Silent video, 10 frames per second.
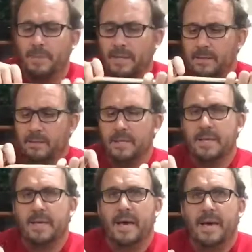button.
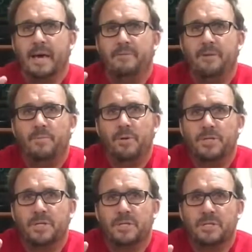If you
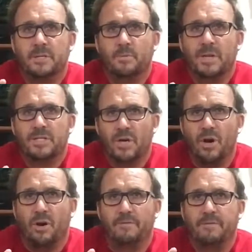push it when it's
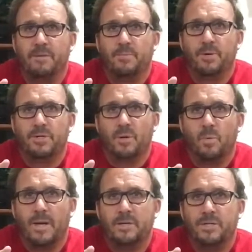off, if you push it
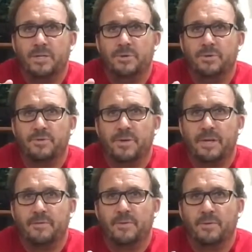1, 2,
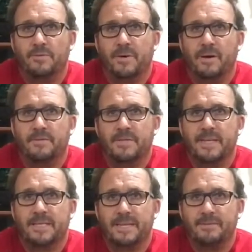3, 4, 5,
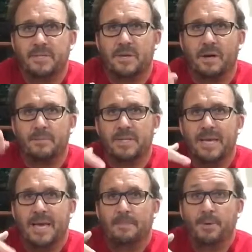6, 7 times,
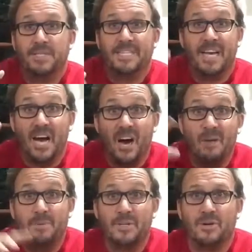it puts into
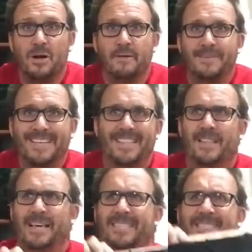hyperdrive,
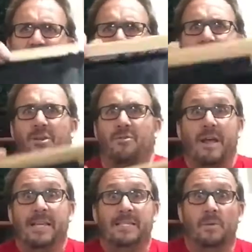like some sort of
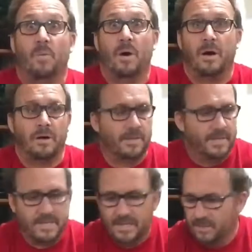crazy
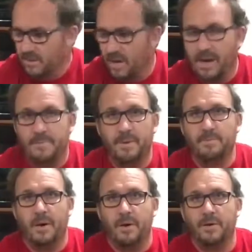wild hyper
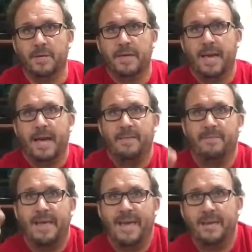mode.
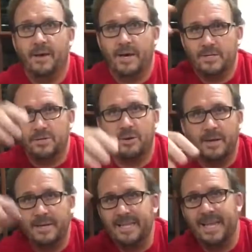And that I
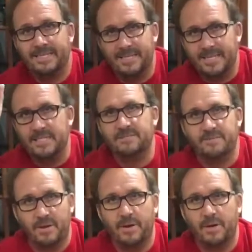tried, and yes, it is
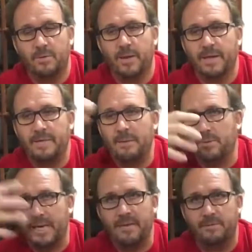very quick, and that
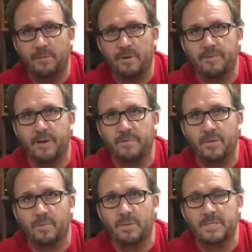will get you 45
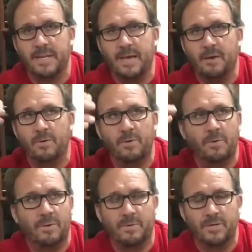kilometers an hour, or